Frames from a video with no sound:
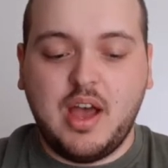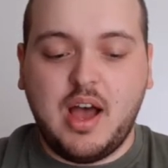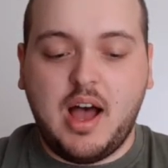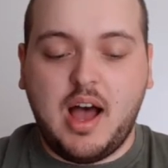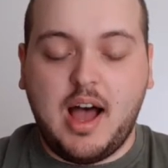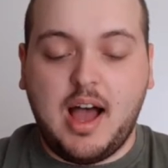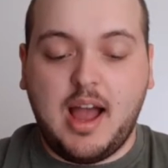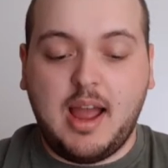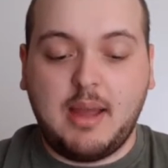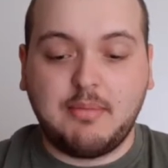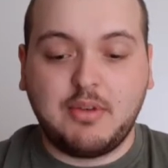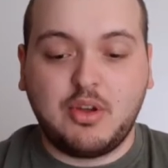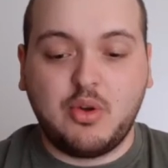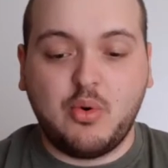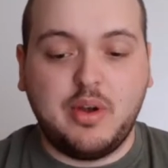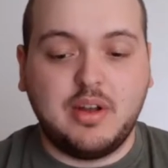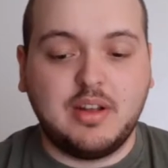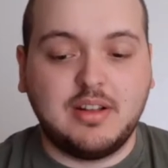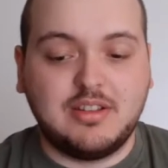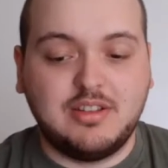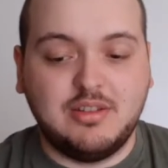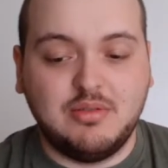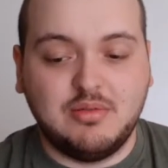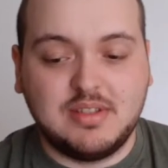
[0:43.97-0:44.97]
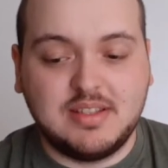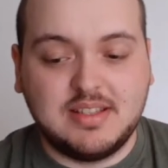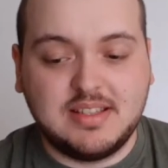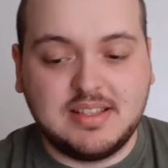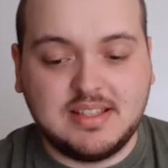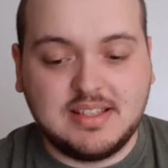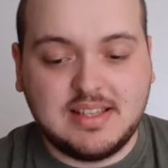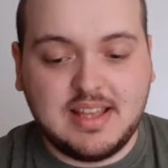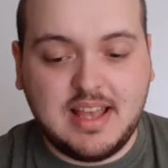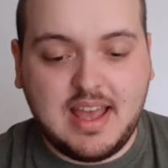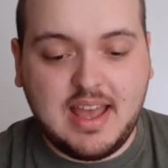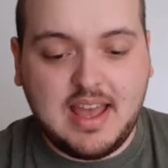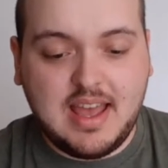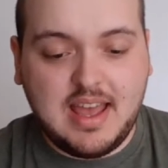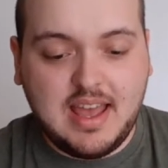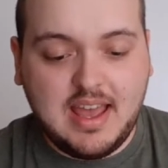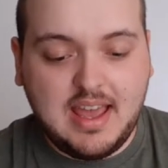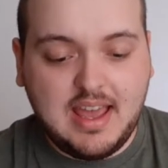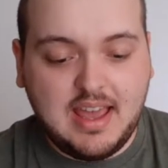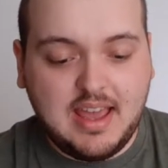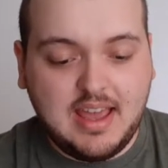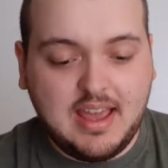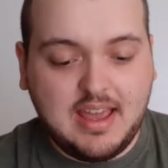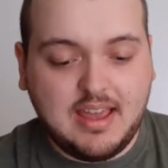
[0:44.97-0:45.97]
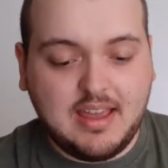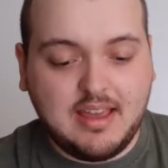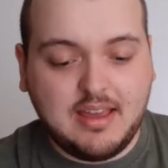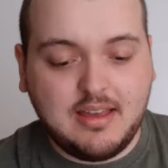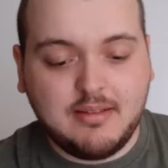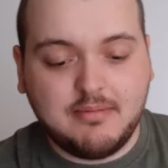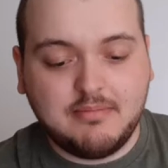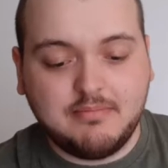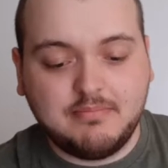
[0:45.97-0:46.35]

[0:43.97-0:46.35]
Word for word: I'm going to say...